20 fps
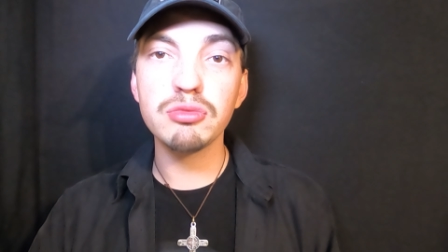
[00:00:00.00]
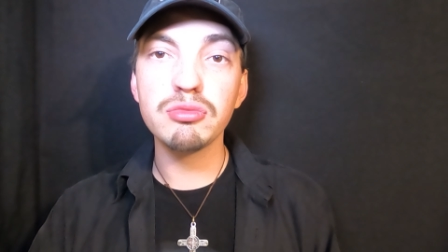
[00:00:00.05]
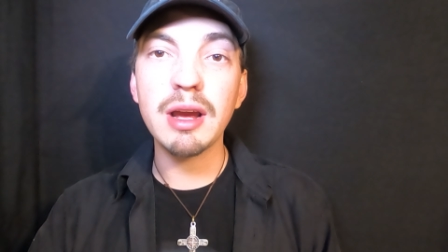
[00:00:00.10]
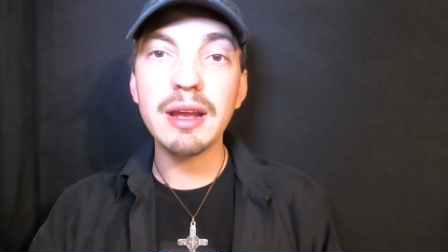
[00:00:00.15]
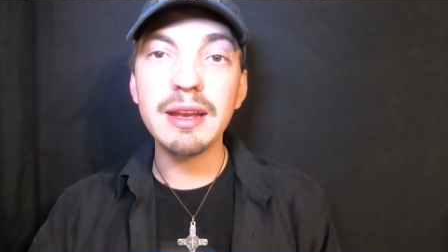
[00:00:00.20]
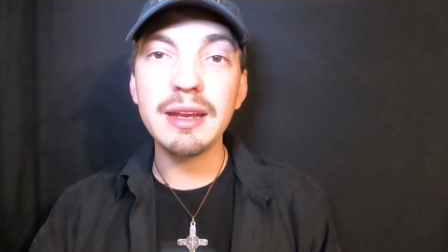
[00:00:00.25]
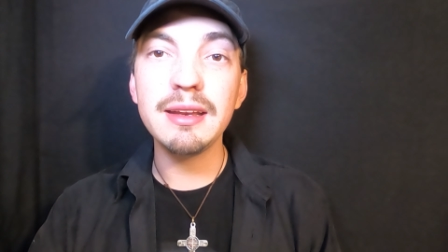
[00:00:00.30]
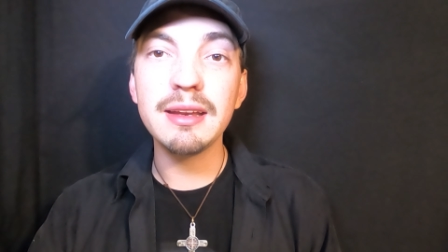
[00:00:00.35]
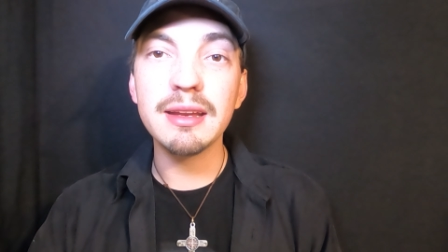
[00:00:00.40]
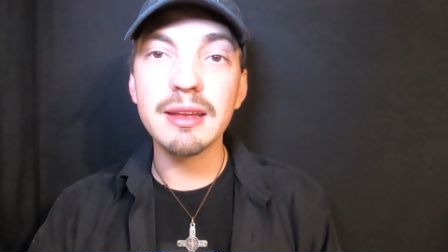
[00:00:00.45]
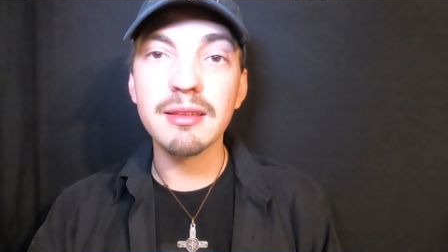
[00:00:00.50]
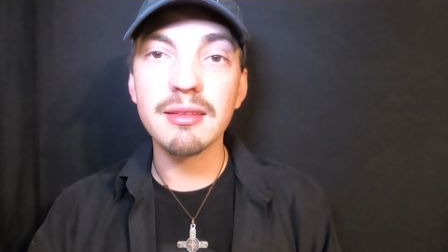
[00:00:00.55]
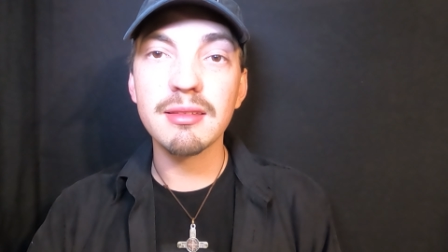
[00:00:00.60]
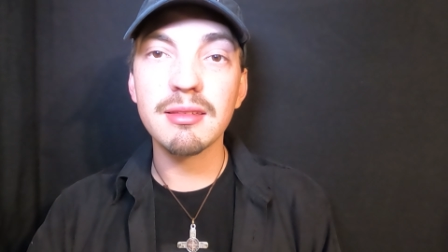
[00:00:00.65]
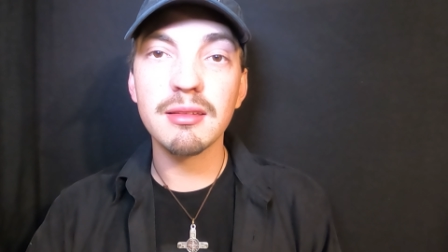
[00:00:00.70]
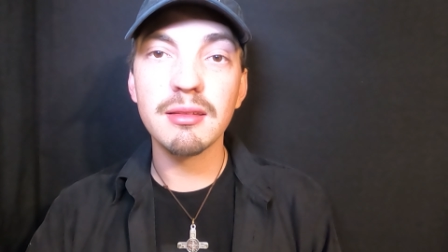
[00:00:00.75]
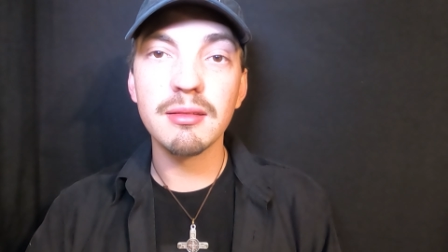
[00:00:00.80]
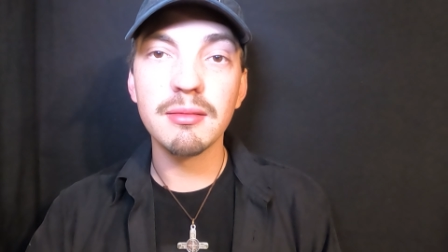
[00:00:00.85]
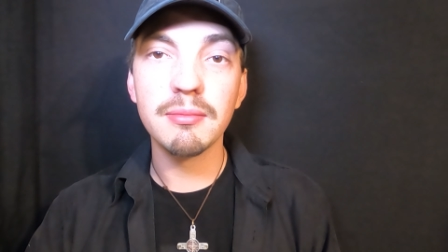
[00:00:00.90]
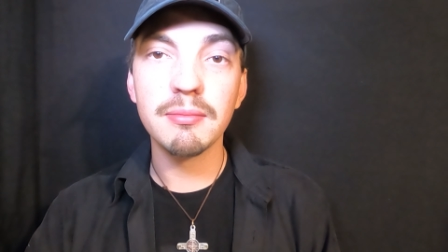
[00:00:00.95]

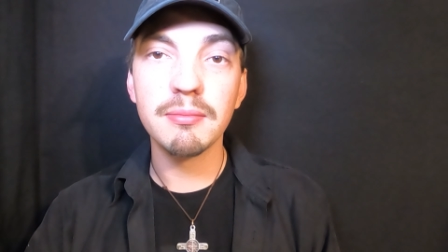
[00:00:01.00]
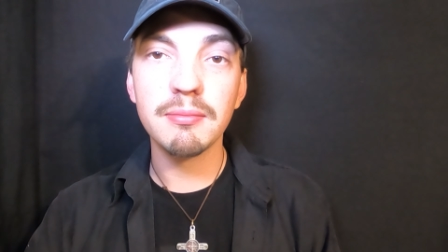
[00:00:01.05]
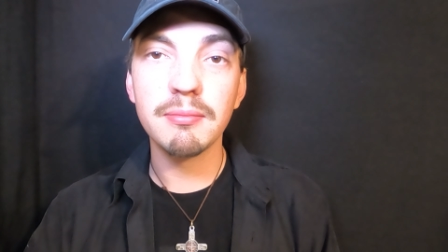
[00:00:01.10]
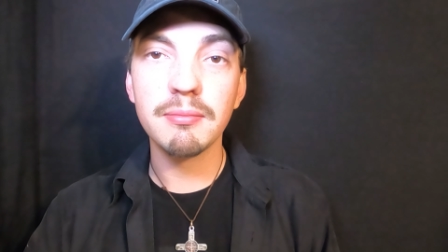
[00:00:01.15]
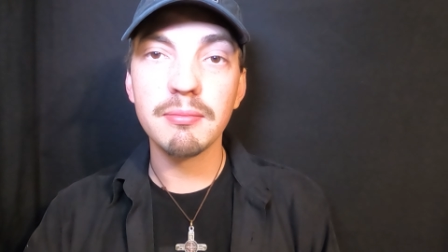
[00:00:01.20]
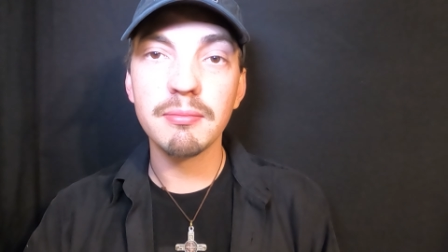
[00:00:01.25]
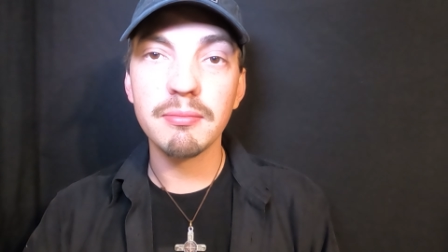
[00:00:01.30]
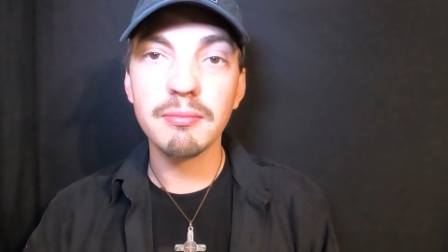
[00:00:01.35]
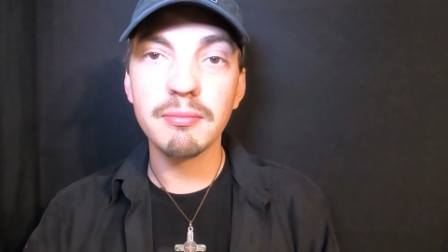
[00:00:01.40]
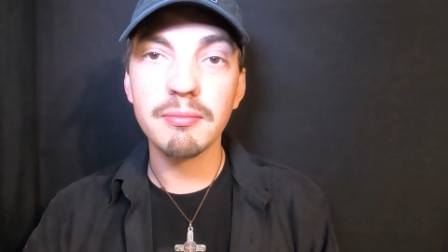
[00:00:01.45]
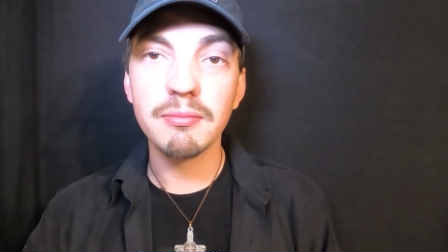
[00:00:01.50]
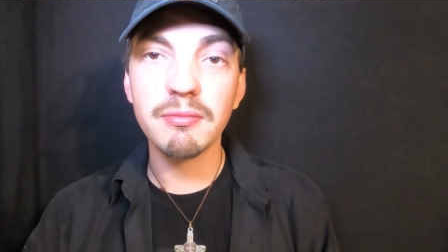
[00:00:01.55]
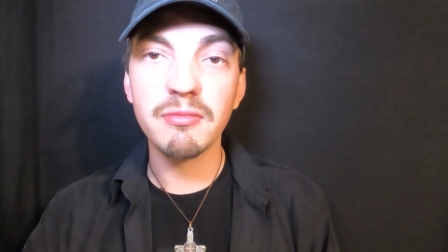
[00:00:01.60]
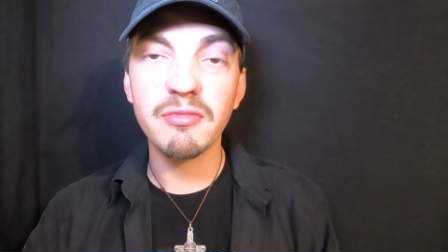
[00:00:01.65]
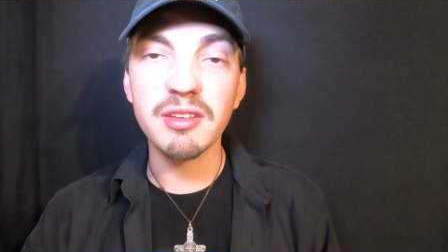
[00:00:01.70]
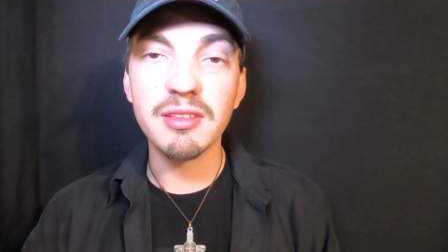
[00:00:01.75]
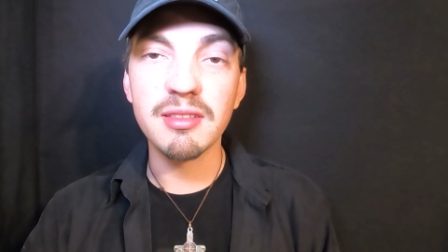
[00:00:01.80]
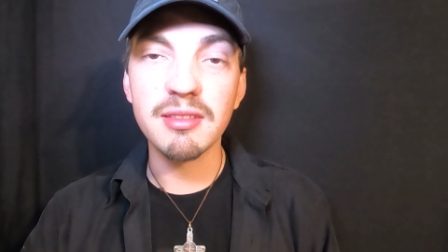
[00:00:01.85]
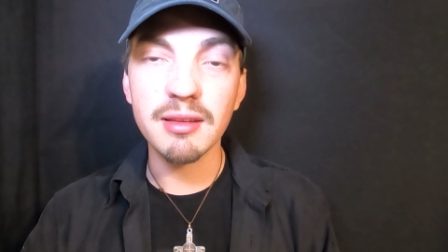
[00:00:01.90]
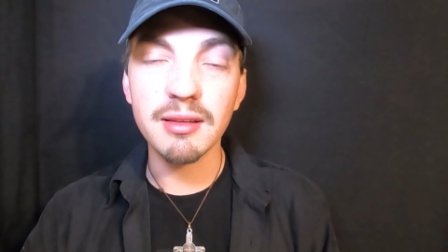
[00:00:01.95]
readiness
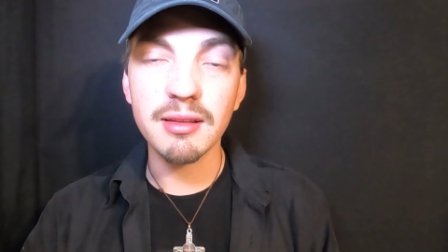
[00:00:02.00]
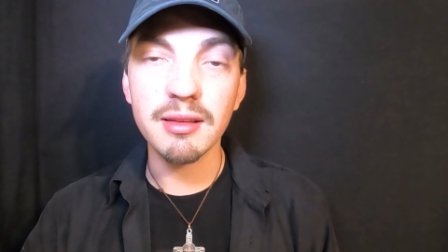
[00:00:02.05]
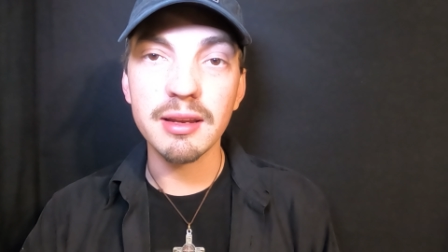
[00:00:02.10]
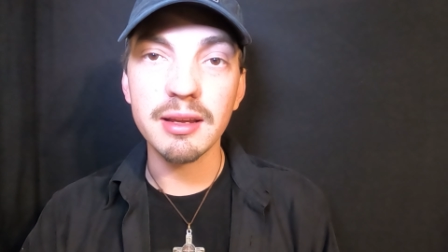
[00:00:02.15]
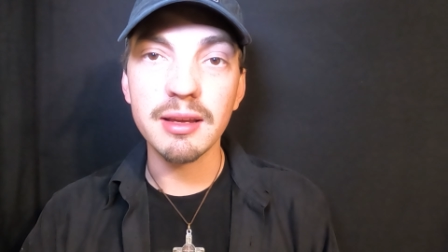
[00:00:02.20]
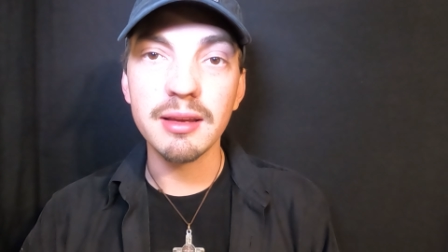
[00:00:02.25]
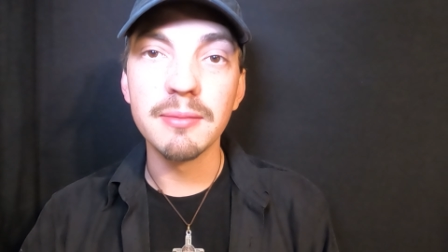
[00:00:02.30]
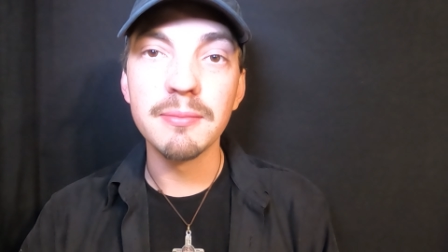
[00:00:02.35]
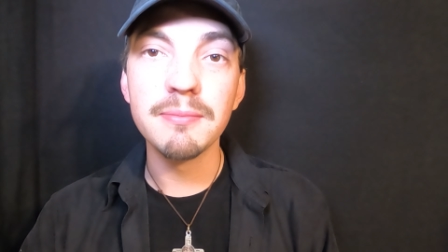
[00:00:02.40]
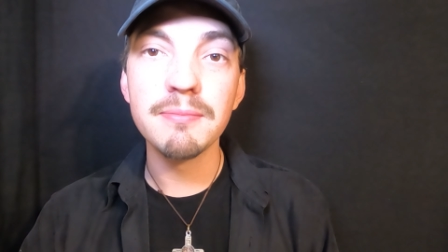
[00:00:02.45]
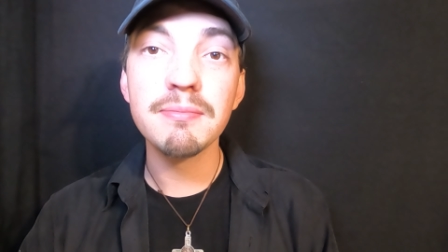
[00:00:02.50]
facility,